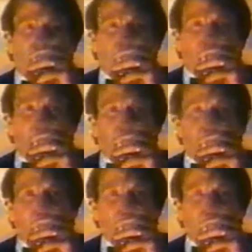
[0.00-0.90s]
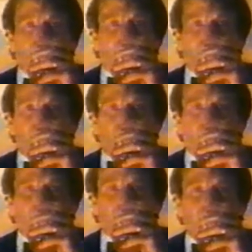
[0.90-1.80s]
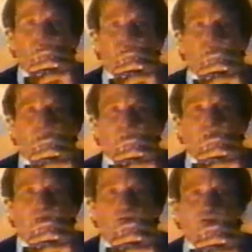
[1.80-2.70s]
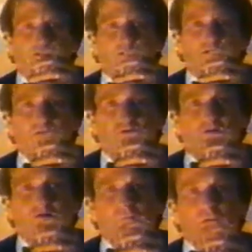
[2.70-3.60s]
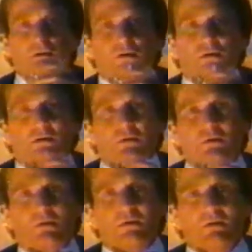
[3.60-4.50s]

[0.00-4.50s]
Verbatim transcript: his eyes that there is a, a sad little child that got lost along the way that needs some